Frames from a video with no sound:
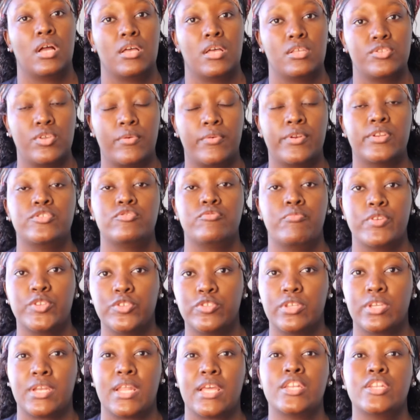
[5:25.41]
So I wanted to make
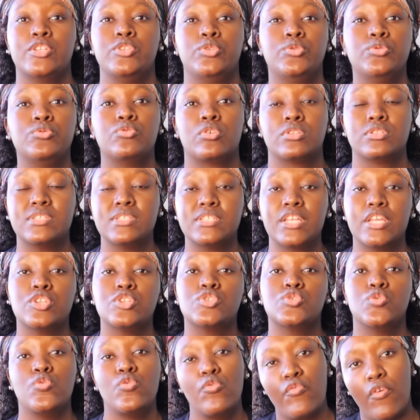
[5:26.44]
sure that I do not stay
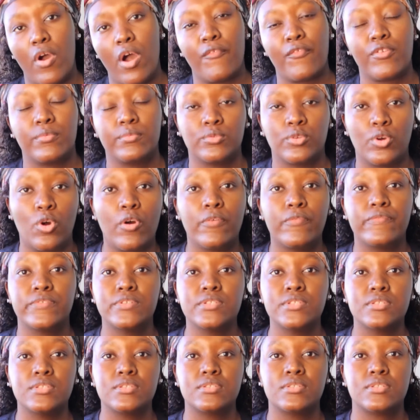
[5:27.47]
too far from the
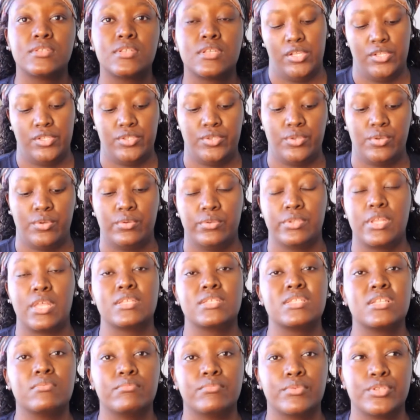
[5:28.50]
office. So
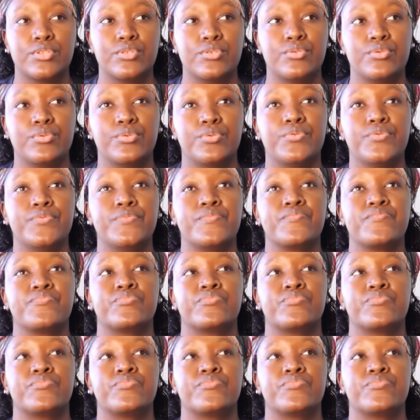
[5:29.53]
that's number two.